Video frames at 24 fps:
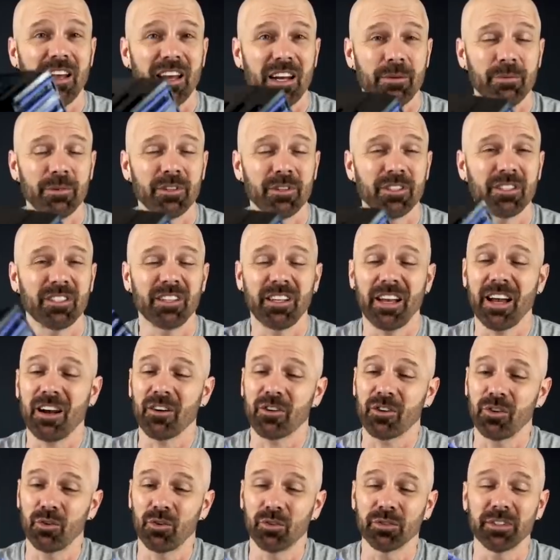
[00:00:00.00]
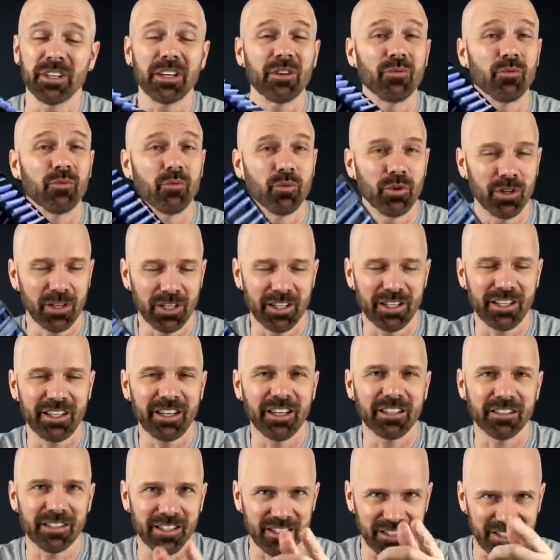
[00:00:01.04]
and I'm gonna see how cold it really
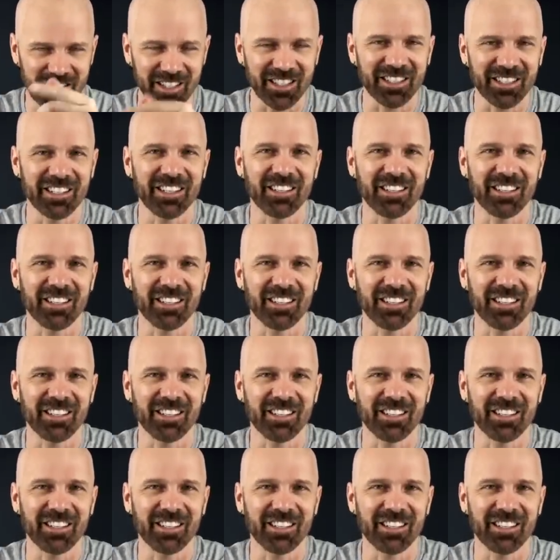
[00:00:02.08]
gets. Let's check it